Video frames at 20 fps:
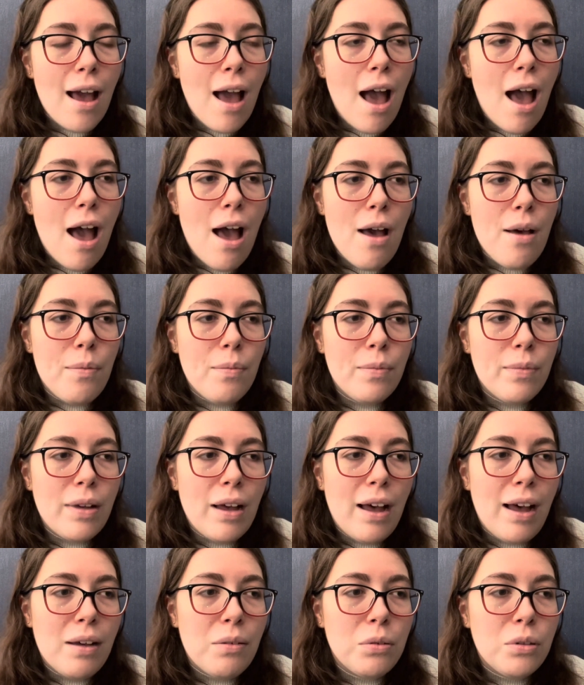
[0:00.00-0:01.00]

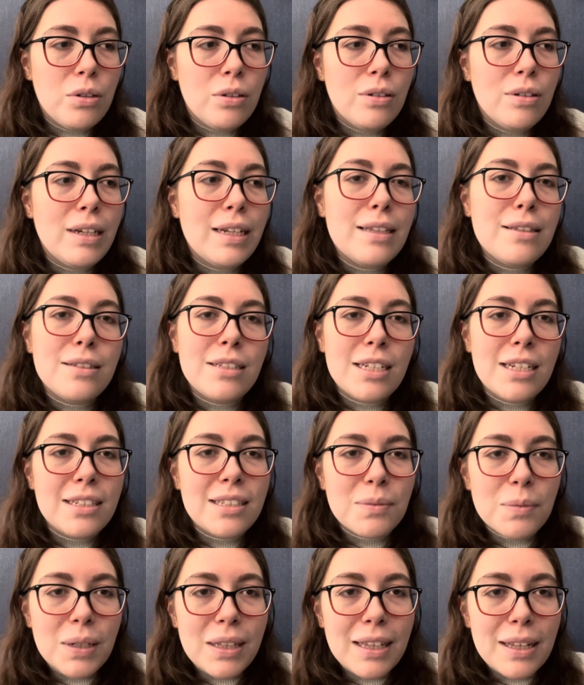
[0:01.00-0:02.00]
I will insert
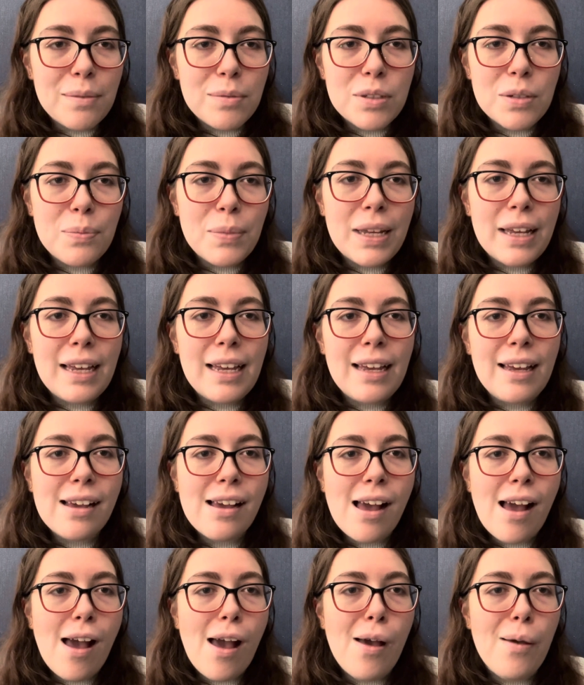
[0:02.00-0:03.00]
some clips of me
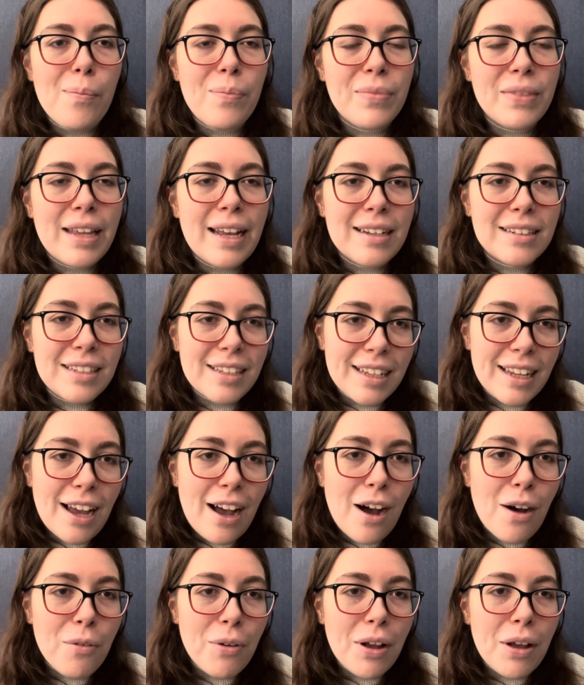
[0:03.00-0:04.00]
next to the
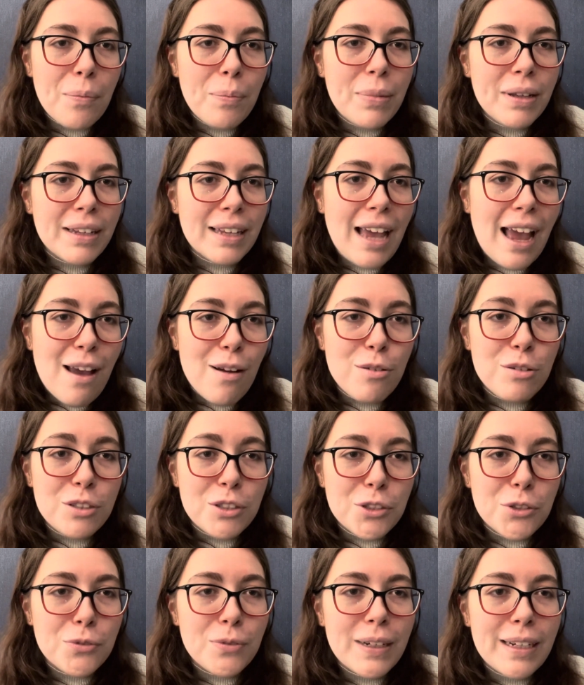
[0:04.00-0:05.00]
artwork, but yeah, it was
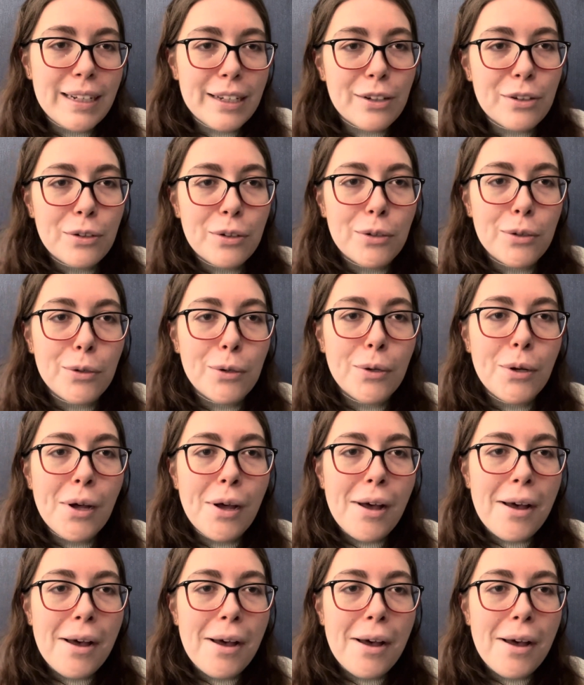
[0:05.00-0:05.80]
just really cool